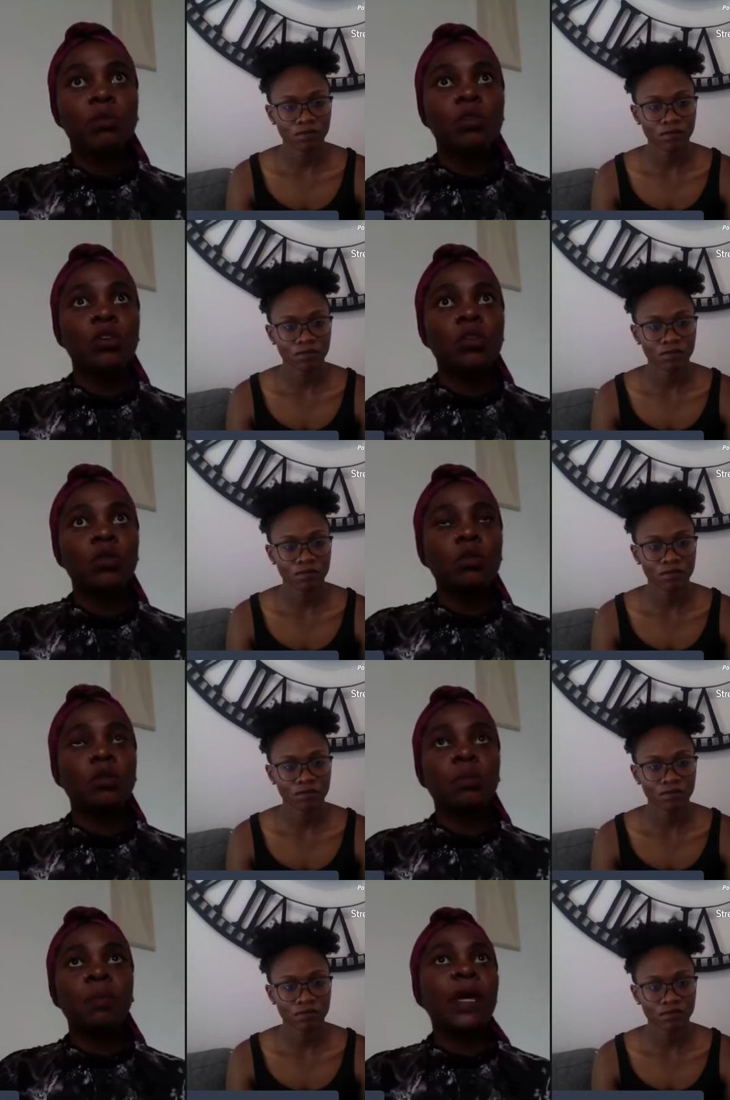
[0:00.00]
Speaker 1: You know,
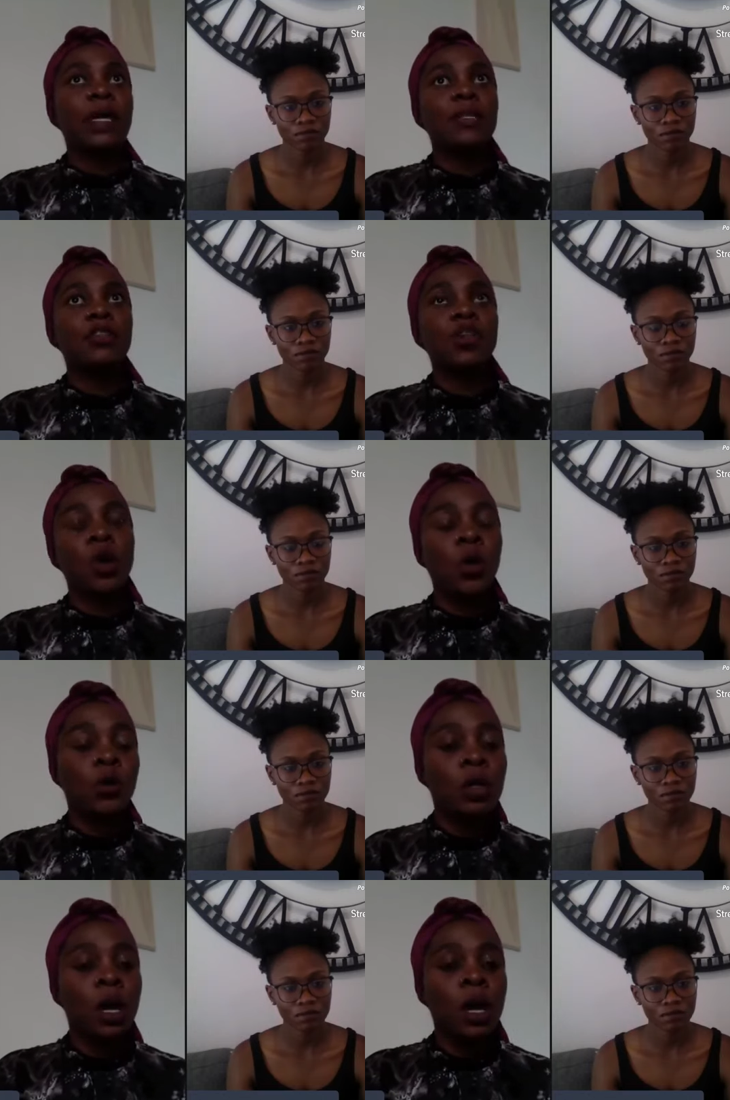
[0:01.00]
make it your
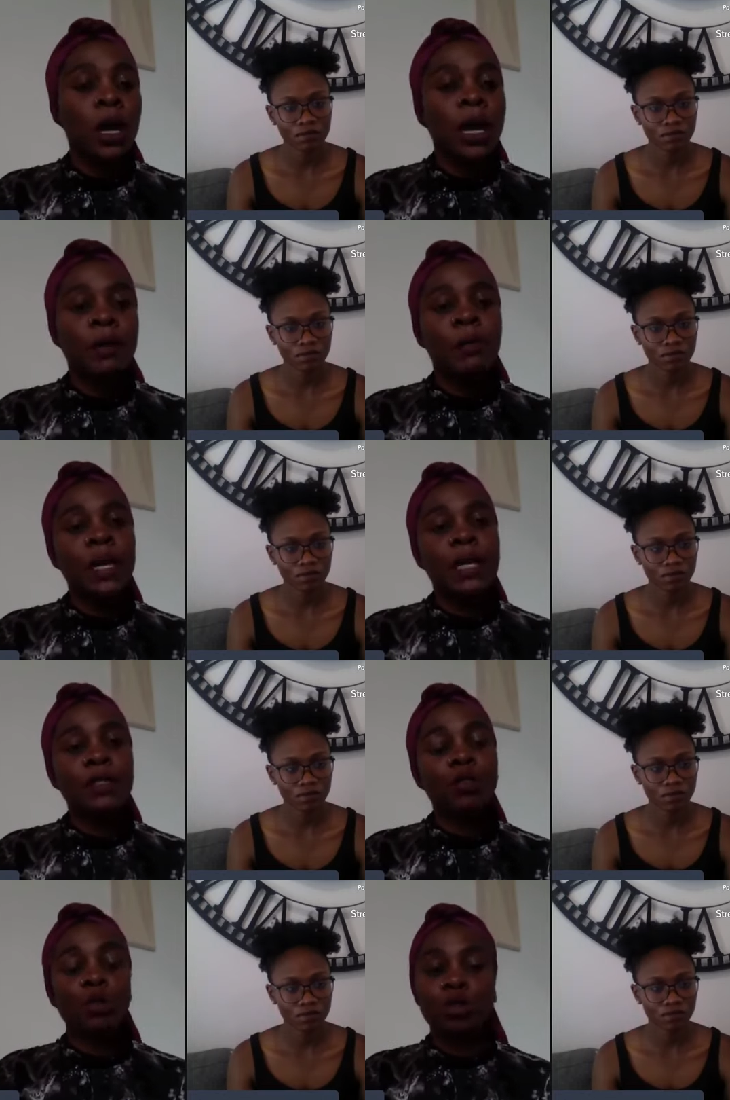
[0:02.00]
own and make it
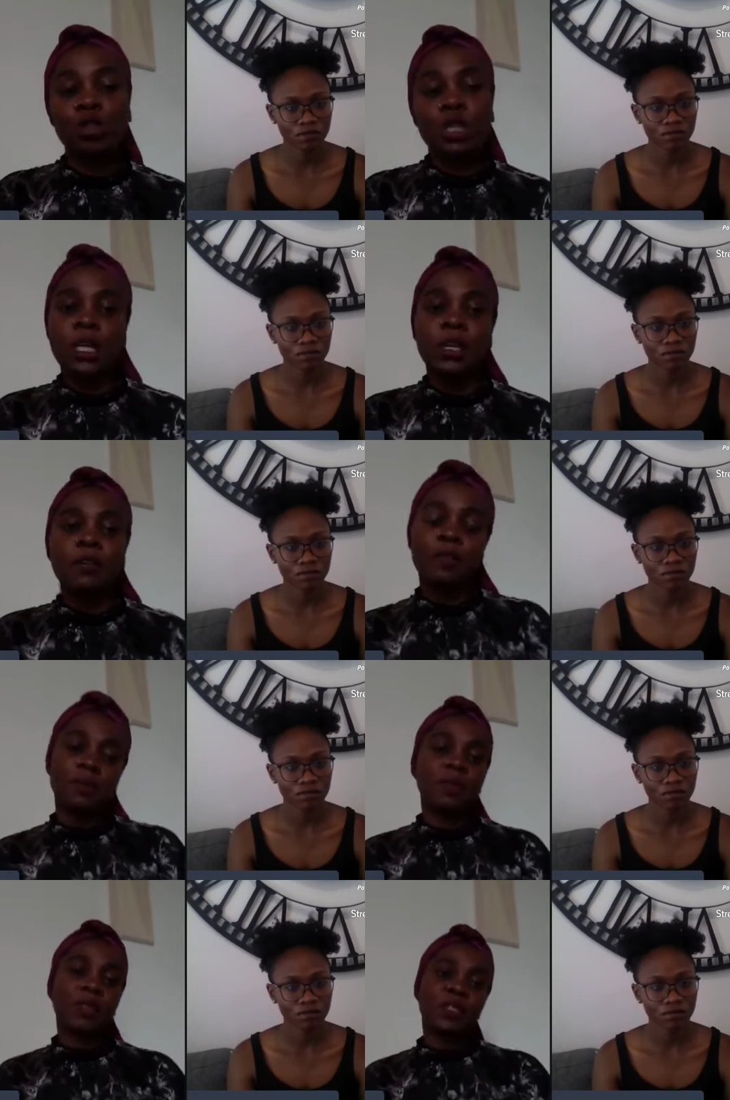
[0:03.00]
suit yourself.
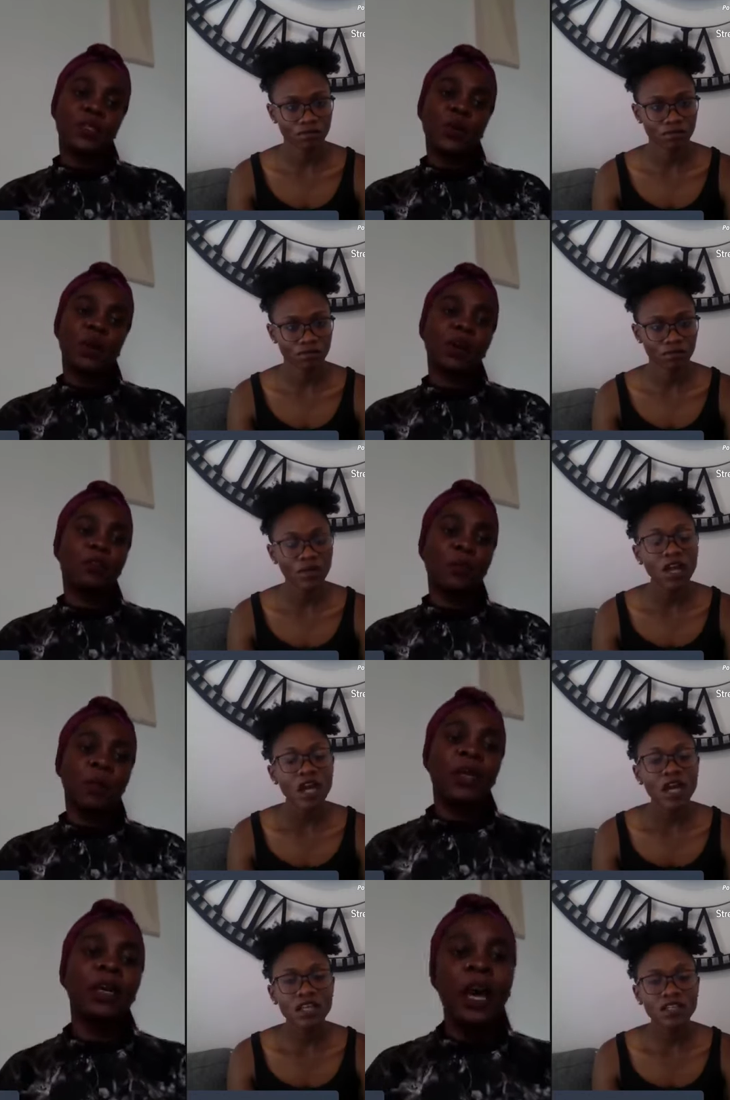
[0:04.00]
So for
Speaker 2: me,
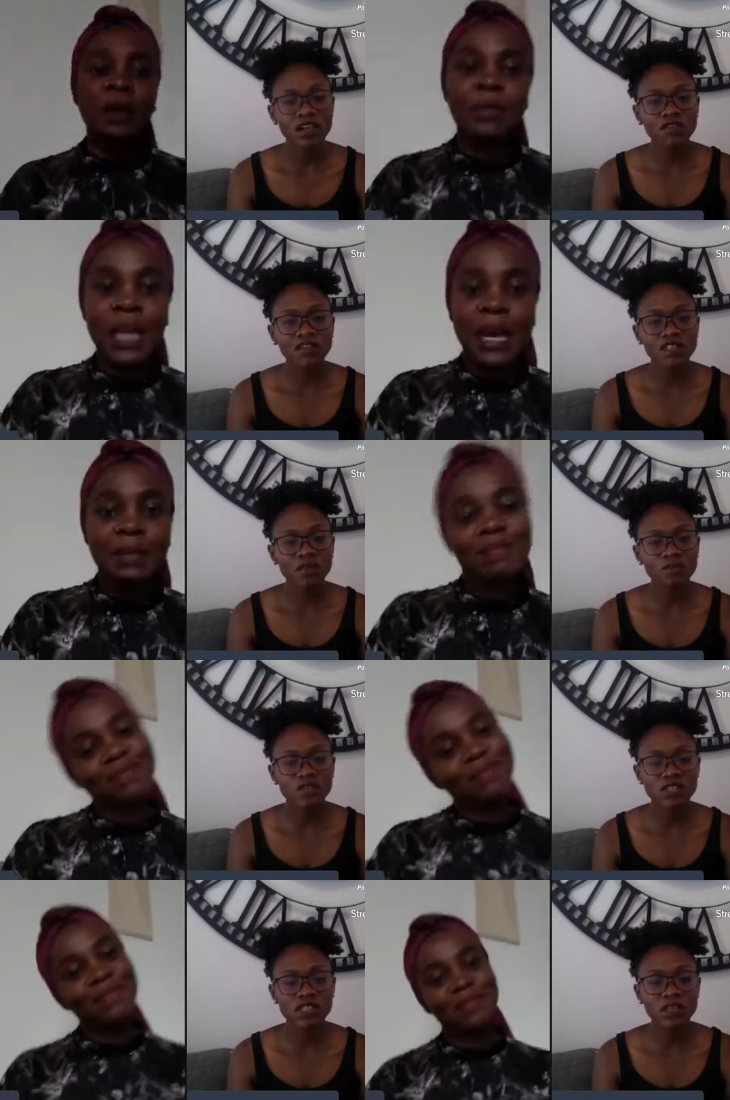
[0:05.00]
and every time you
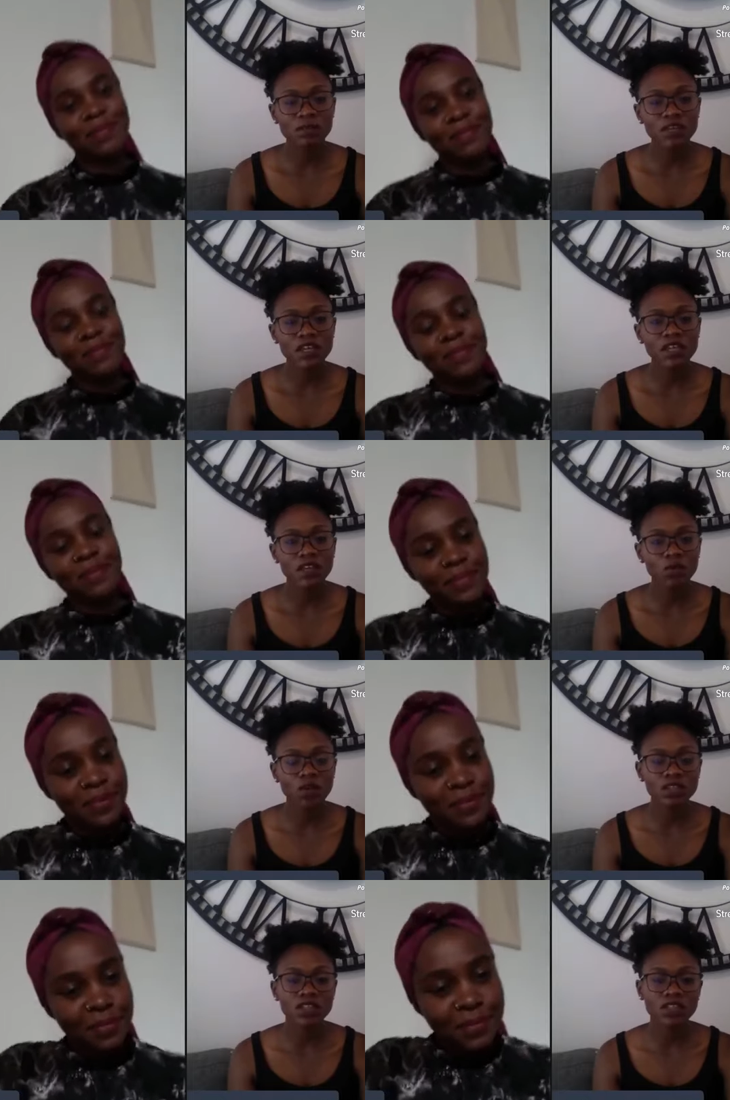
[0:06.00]
see something in the world
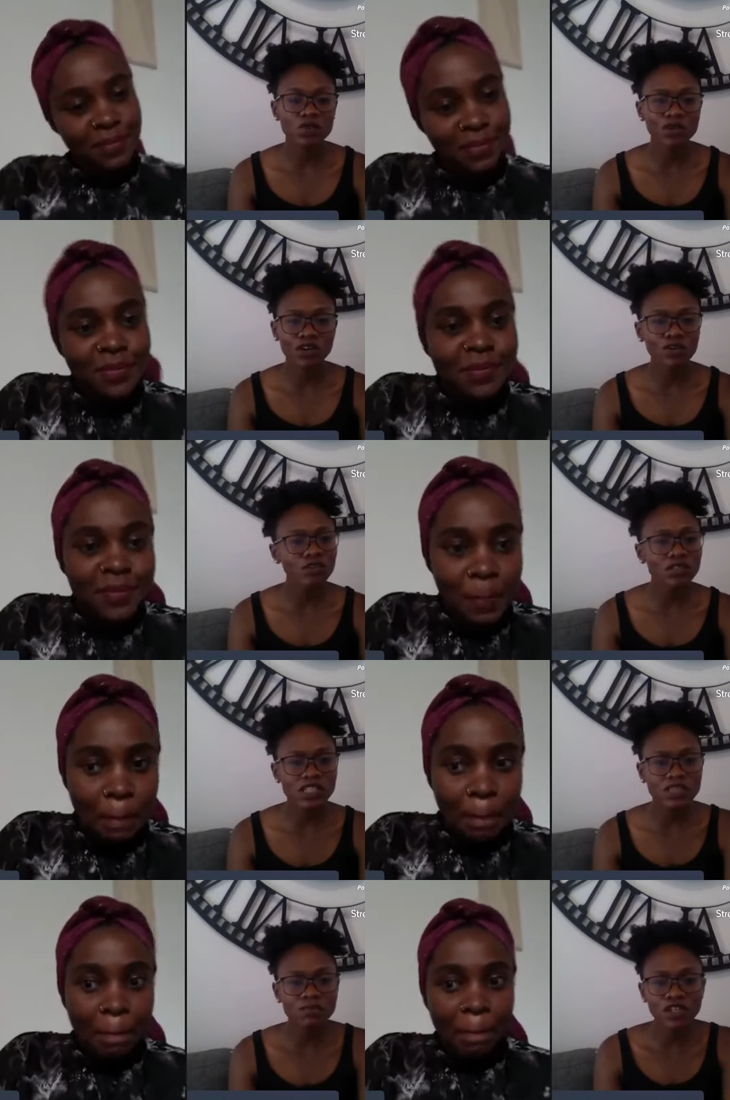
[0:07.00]
that's going on,
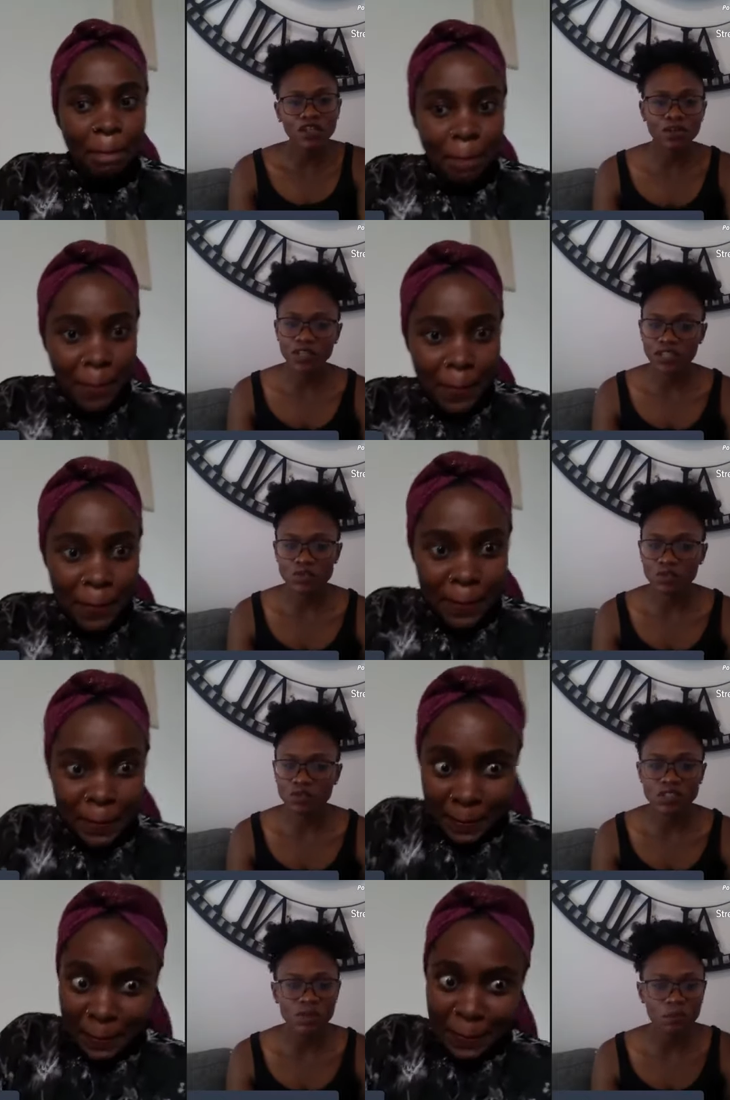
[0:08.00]
just be curious to do
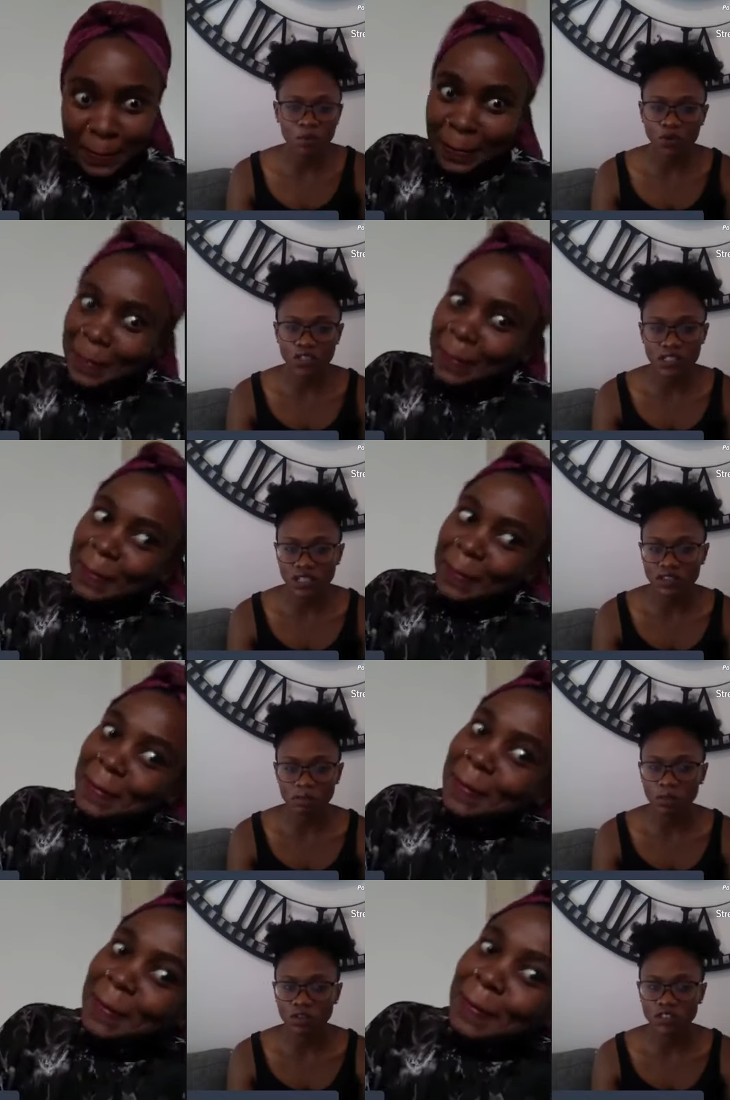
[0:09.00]
some more research
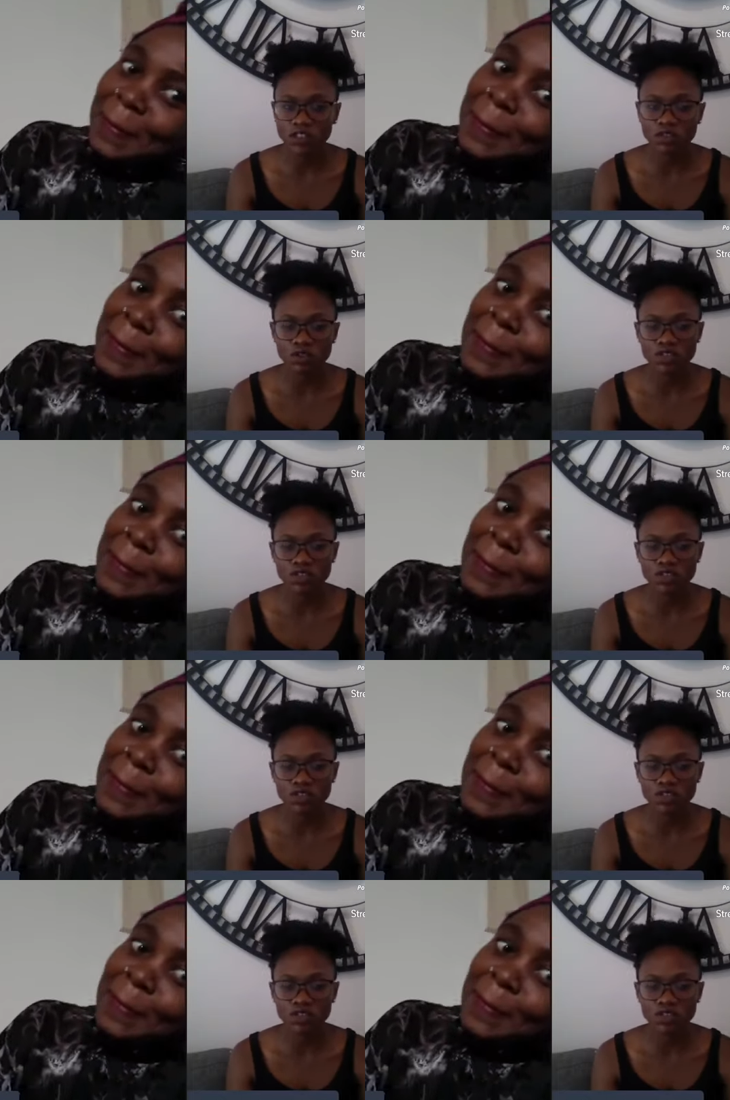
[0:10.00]
about it. Don't